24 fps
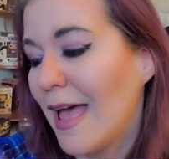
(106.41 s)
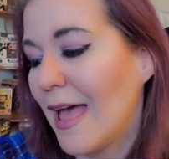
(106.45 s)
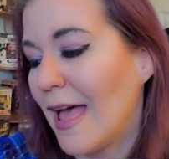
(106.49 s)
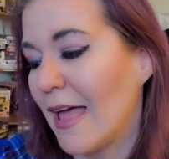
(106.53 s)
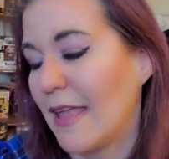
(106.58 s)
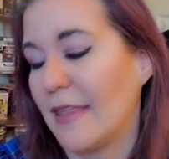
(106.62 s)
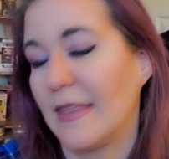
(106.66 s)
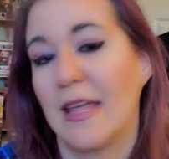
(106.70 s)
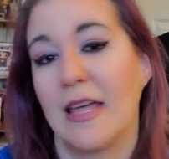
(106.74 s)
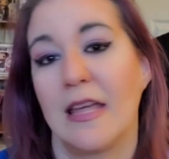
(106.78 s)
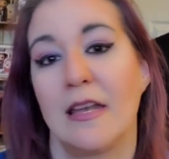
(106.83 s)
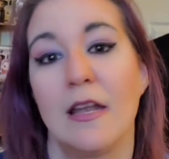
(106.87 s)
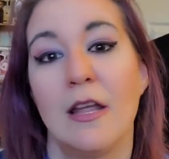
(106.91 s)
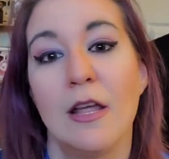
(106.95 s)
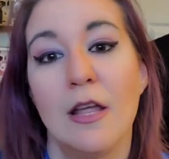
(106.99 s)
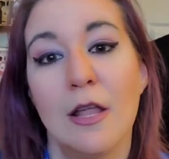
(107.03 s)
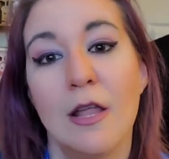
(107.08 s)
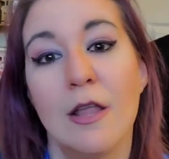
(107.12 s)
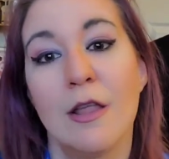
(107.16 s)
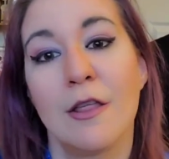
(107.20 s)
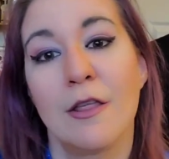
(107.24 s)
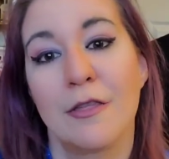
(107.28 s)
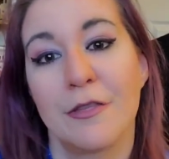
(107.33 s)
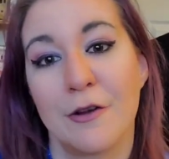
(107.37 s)
And then
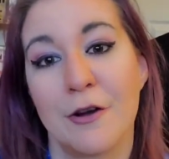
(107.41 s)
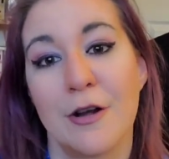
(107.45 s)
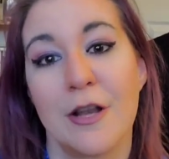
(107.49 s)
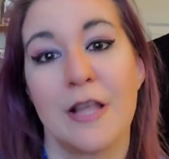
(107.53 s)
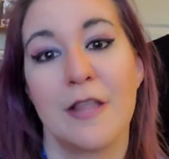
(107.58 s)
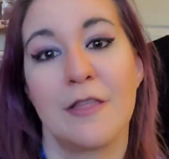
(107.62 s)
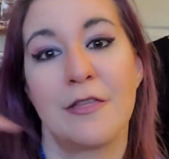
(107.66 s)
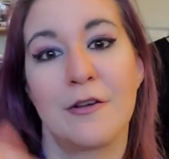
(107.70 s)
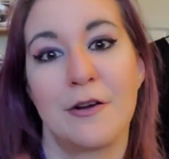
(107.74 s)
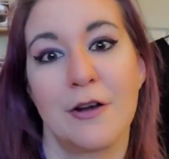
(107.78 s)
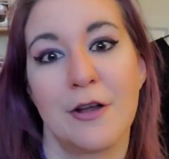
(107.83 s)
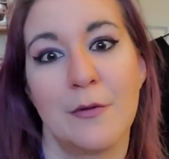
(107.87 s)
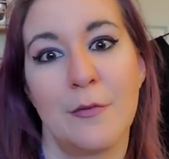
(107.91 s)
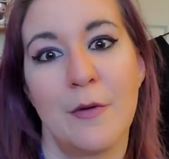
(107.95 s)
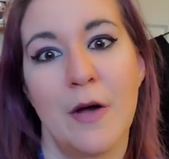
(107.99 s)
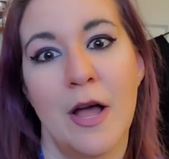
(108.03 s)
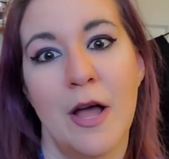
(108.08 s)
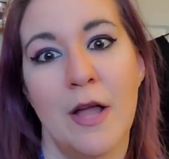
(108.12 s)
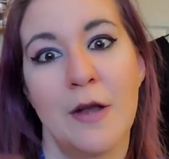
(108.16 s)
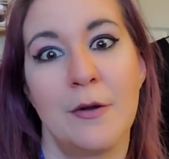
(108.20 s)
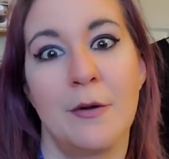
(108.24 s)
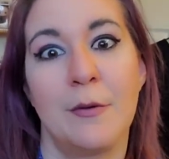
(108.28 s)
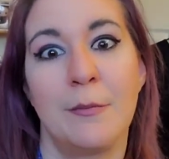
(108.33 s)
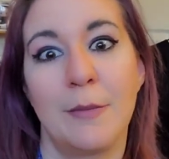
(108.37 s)
30 and
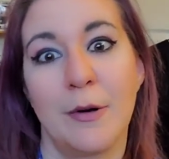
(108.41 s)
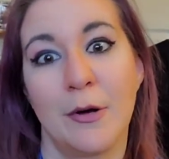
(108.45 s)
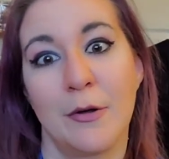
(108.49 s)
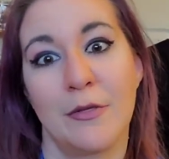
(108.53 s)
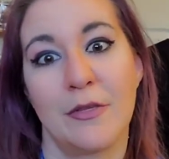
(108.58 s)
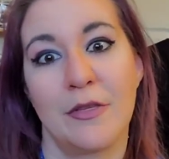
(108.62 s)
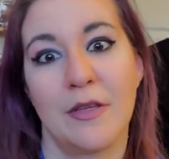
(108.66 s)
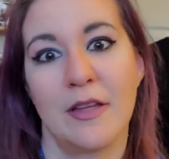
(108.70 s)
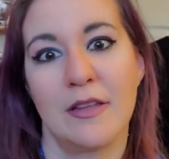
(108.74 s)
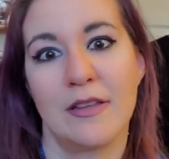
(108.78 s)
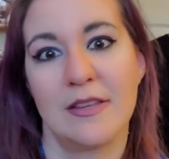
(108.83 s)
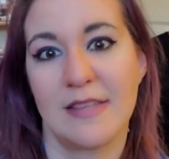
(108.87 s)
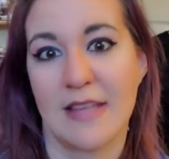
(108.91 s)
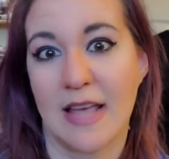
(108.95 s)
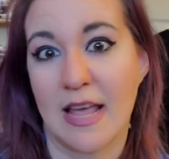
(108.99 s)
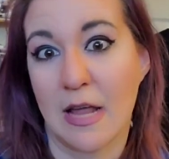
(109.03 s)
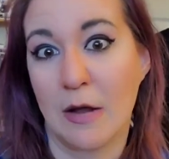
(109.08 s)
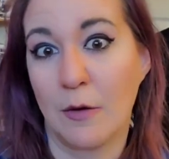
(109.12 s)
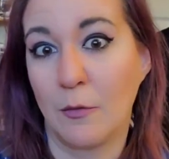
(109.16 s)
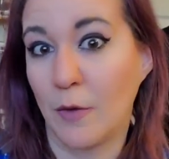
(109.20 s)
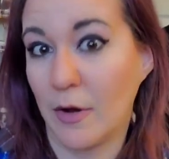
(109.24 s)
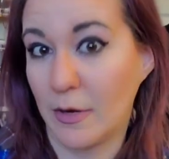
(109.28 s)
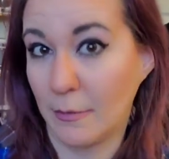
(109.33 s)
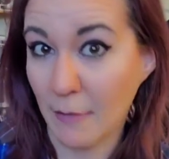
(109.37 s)
31 both say
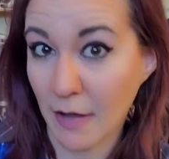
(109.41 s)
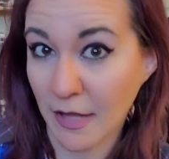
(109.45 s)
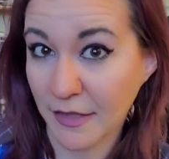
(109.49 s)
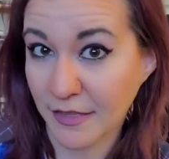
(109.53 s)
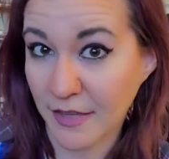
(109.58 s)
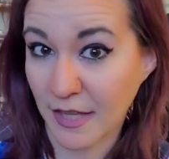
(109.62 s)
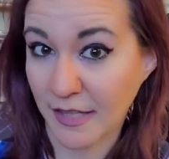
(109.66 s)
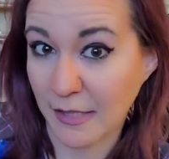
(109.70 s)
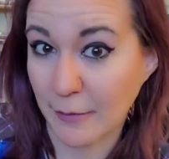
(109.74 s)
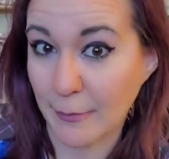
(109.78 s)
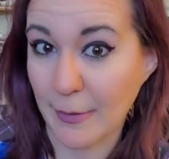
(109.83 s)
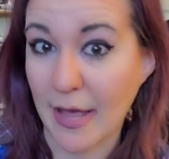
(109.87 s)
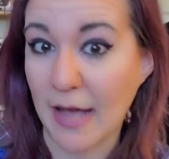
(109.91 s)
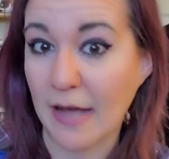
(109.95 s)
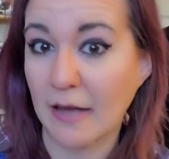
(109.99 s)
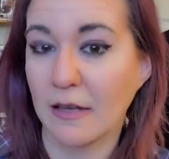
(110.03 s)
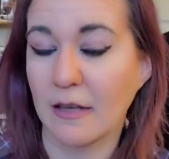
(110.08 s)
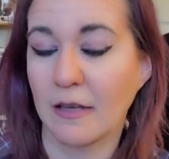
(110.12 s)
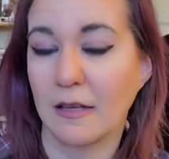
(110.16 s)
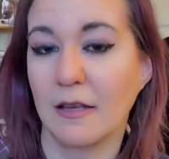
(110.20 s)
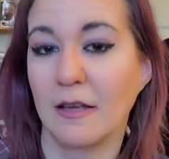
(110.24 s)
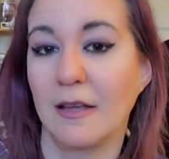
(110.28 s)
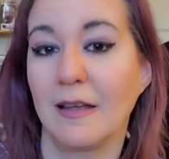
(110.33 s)
1 month on the back.